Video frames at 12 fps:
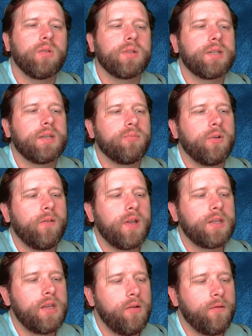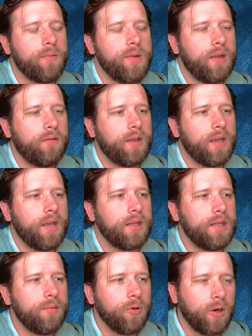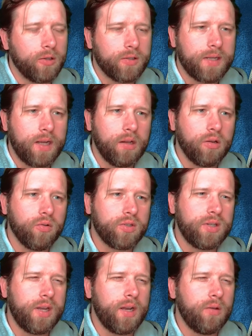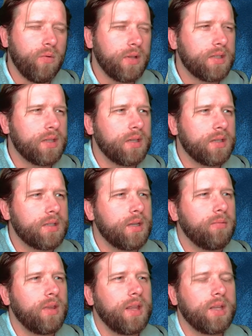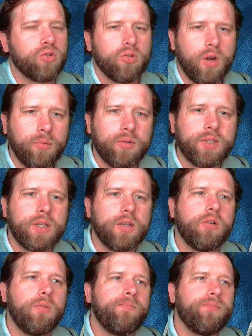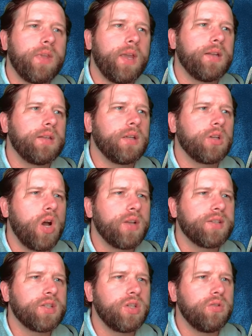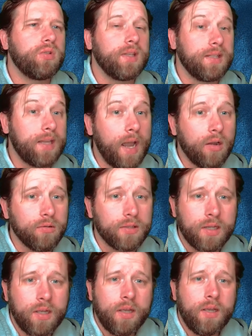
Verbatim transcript: What's uh, preventing you from having a deeper understanding of Christianity? What's uh, something that troubles you and uh, causes you to doubt?